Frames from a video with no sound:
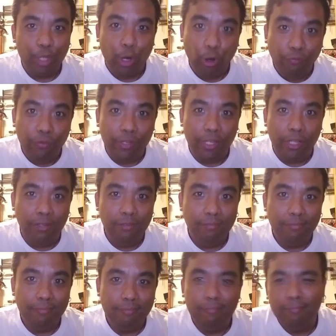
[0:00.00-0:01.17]
Hopefully,
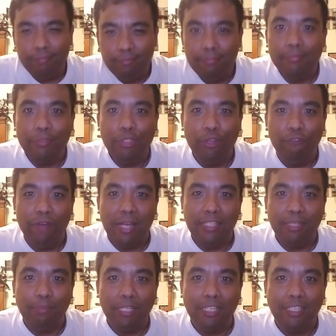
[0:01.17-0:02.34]
you'll
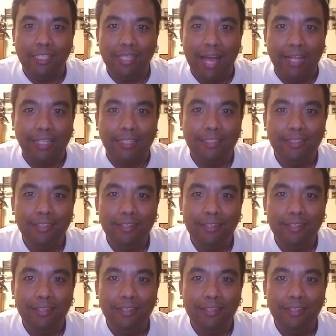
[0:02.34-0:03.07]
find something that you like.